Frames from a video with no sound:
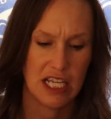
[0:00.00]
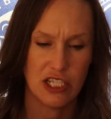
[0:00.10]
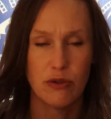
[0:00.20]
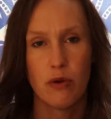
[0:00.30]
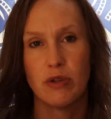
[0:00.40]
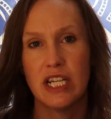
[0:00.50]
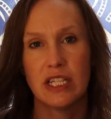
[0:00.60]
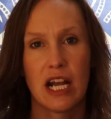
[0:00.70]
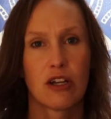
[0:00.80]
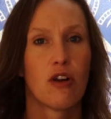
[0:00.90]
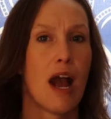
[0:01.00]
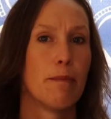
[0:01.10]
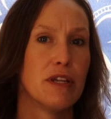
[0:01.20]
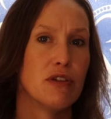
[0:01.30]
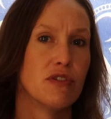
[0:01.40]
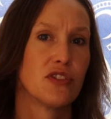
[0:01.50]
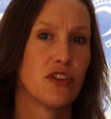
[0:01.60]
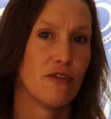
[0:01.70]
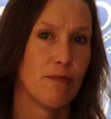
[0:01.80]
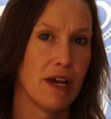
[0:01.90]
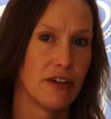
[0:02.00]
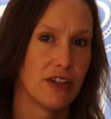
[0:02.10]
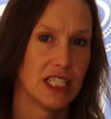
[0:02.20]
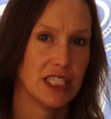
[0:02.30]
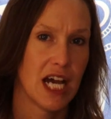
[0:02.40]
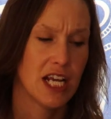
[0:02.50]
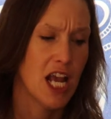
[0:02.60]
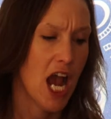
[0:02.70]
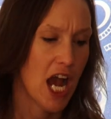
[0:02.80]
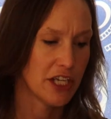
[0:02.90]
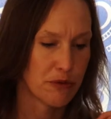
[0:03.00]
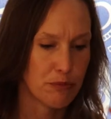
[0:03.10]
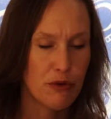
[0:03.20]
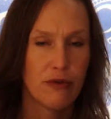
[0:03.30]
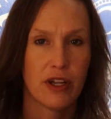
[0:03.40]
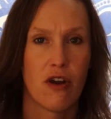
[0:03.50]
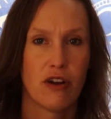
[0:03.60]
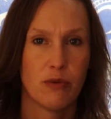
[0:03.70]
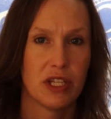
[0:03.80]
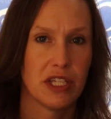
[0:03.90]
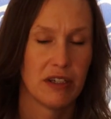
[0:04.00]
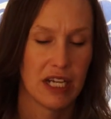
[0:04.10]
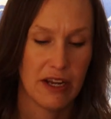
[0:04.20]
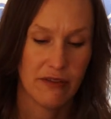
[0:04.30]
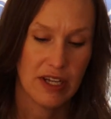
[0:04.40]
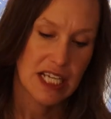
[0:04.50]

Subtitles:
that you don't need that crap and you deserve better than that and you're moving on with your life.